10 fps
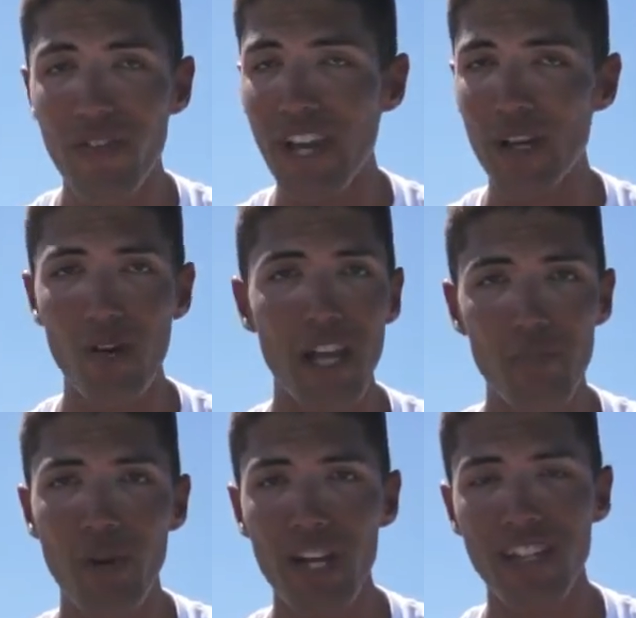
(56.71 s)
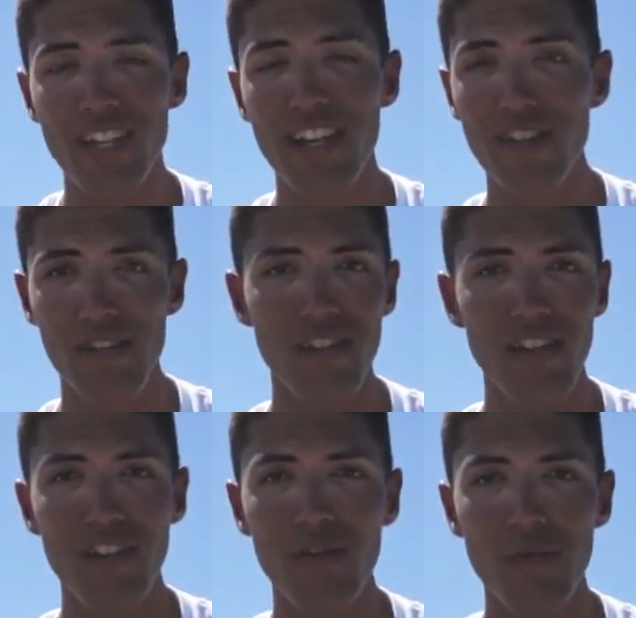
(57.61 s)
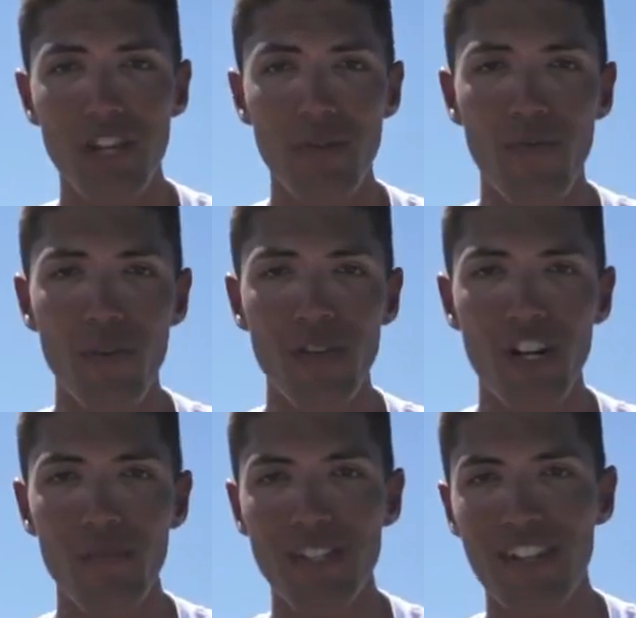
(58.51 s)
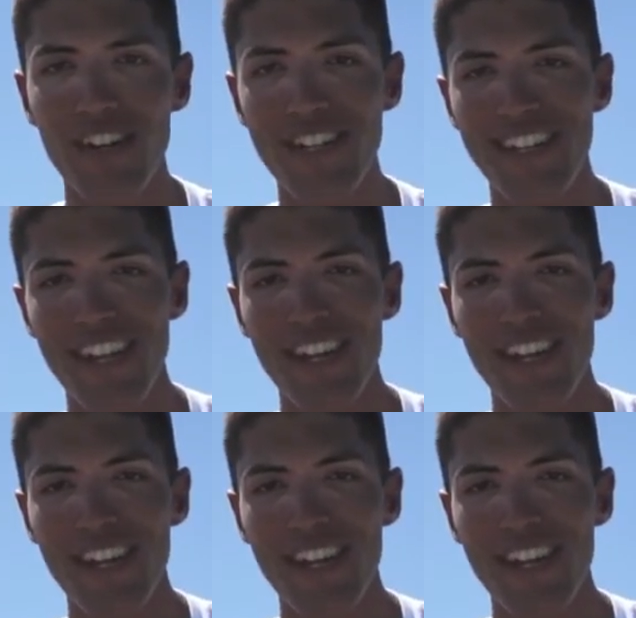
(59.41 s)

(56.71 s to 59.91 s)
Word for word: I've got a whole lot of practicing and learning to do out there before the tournament starts.